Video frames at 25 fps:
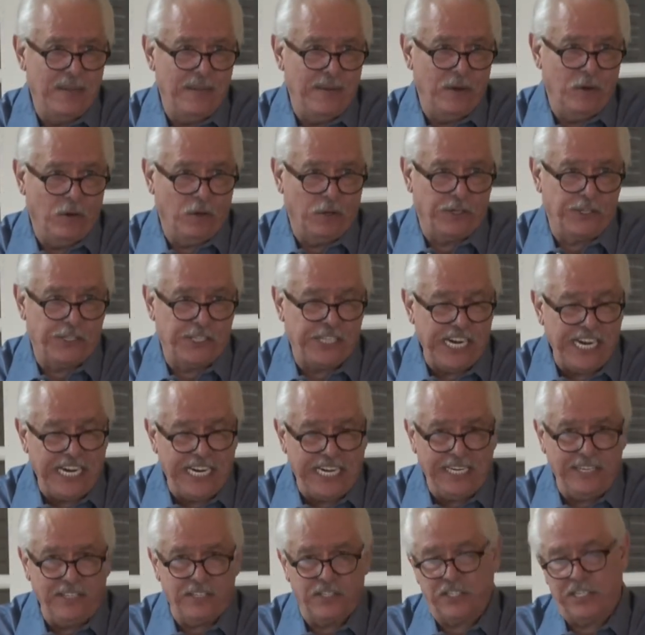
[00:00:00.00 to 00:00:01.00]
or
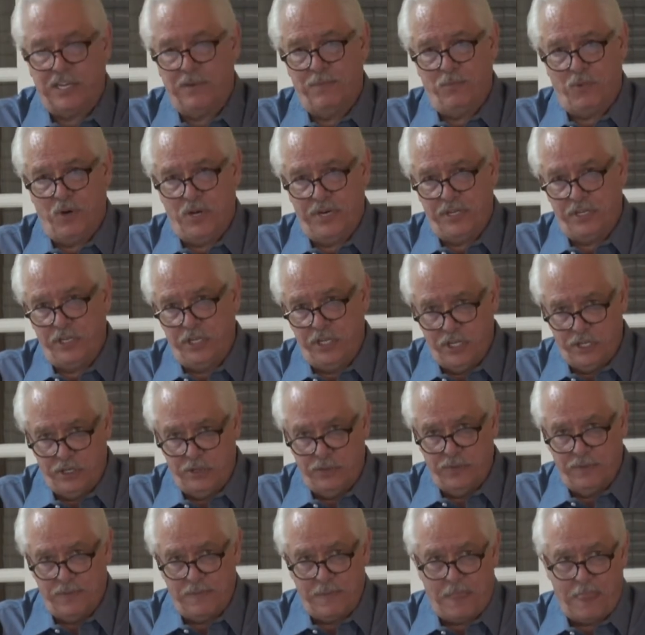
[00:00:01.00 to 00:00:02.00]
seeing someone
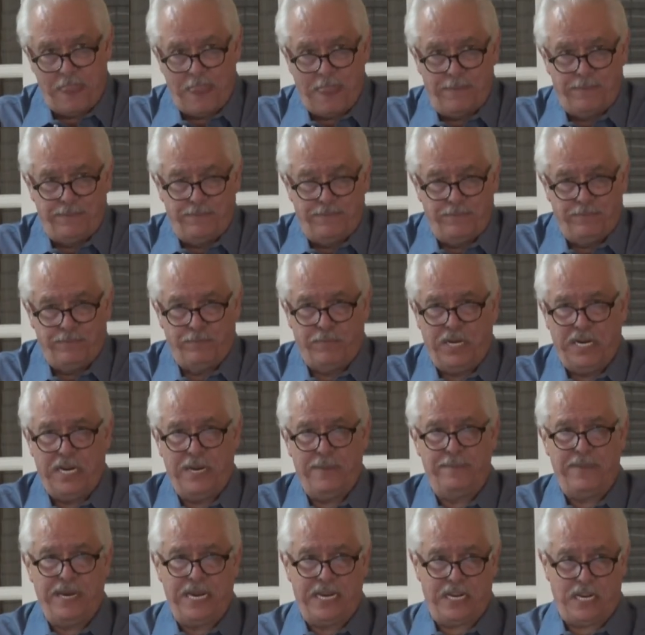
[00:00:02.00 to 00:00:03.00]
do but
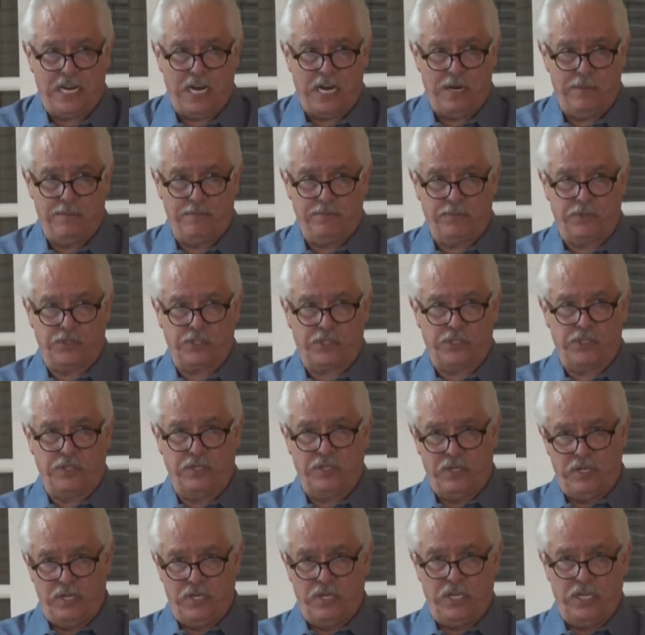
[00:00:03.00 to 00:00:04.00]
it becomes
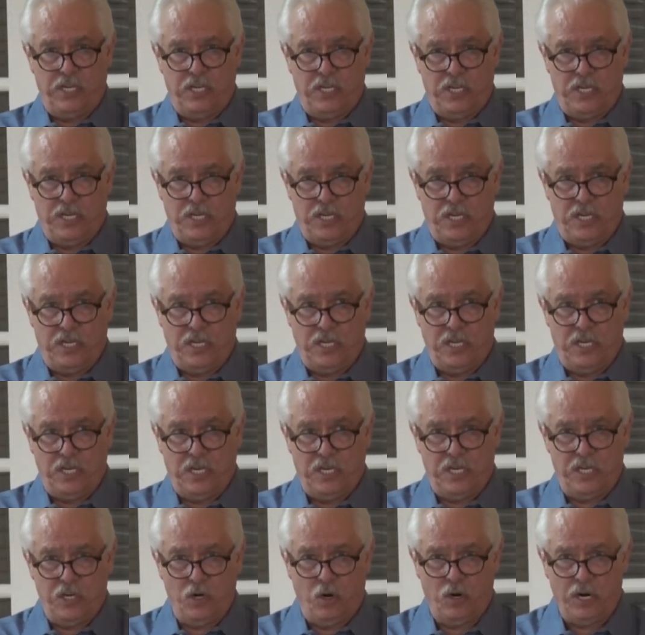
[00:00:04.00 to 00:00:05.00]

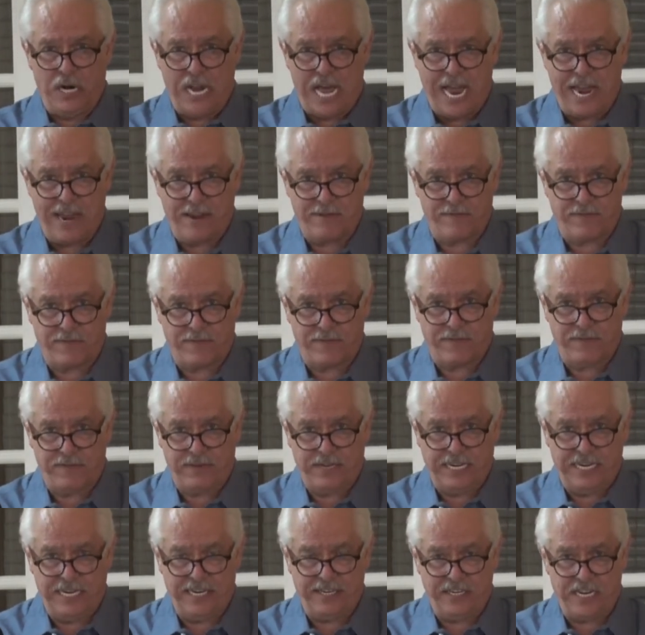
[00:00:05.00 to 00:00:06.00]
your life
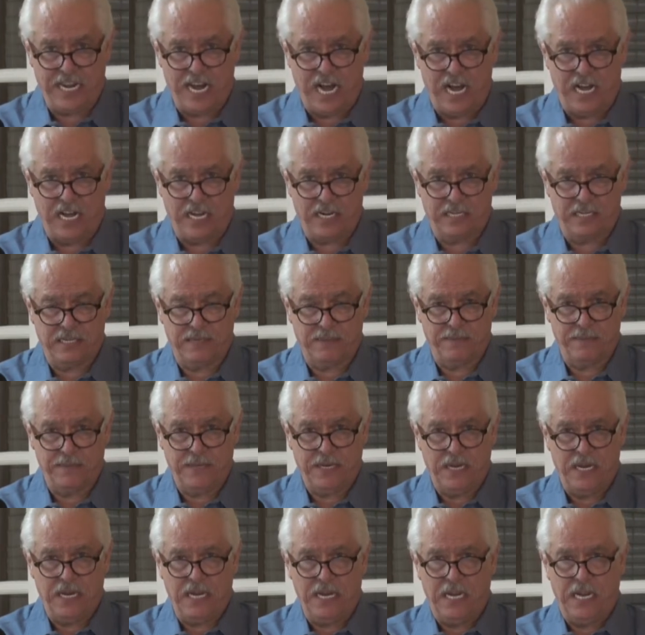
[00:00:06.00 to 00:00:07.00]
in God.
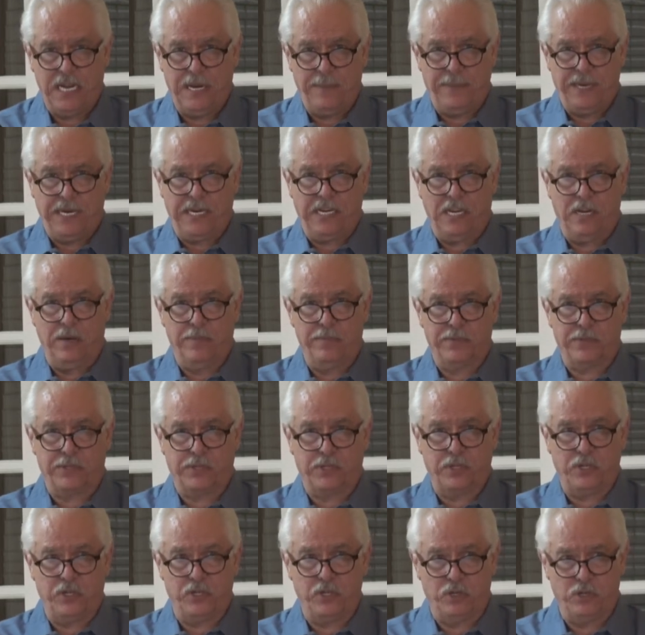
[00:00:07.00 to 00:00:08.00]
It becomes
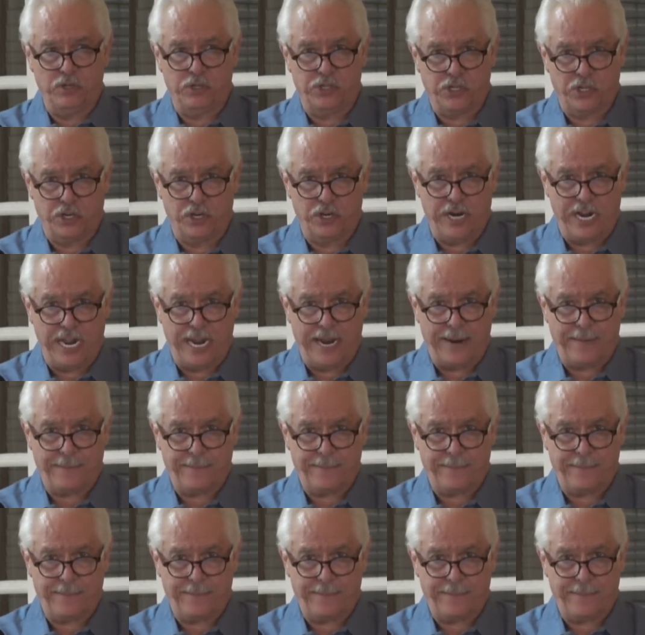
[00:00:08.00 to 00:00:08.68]
your journey.